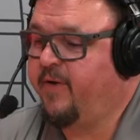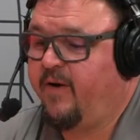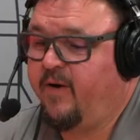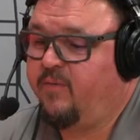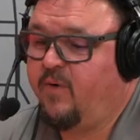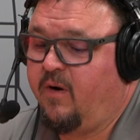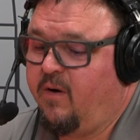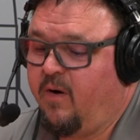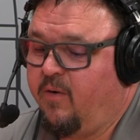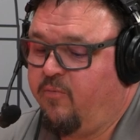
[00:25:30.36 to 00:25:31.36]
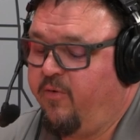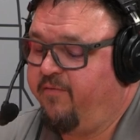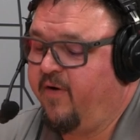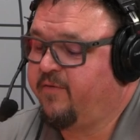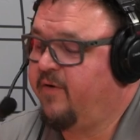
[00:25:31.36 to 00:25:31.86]
that on. Our, our we
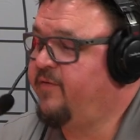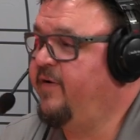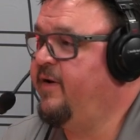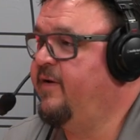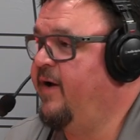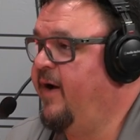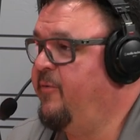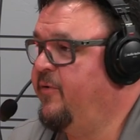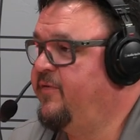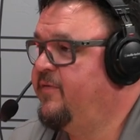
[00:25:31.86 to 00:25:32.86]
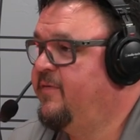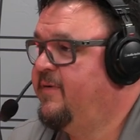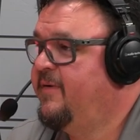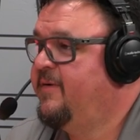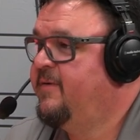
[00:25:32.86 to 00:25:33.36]
felt our seating die was
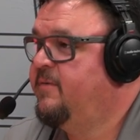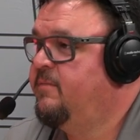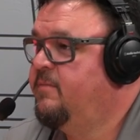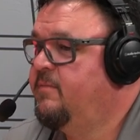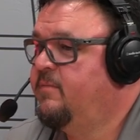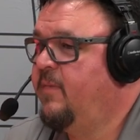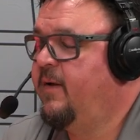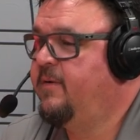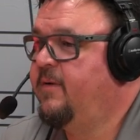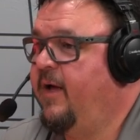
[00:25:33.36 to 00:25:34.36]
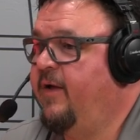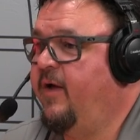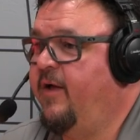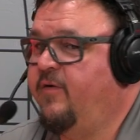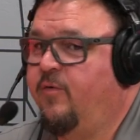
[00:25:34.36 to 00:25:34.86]
I,
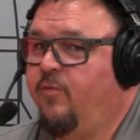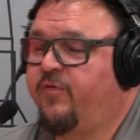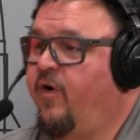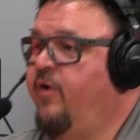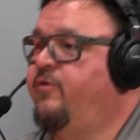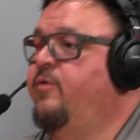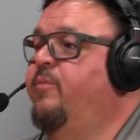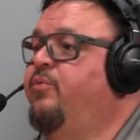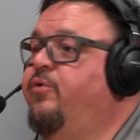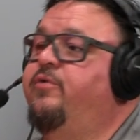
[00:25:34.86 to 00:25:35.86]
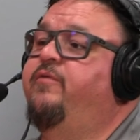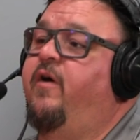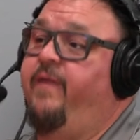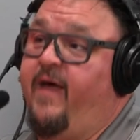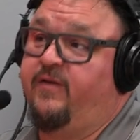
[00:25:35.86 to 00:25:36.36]
I, it was hard to improve
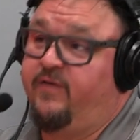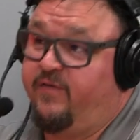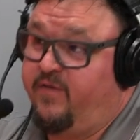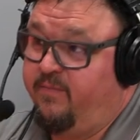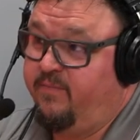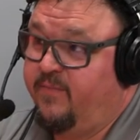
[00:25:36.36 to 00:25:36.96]
on that system,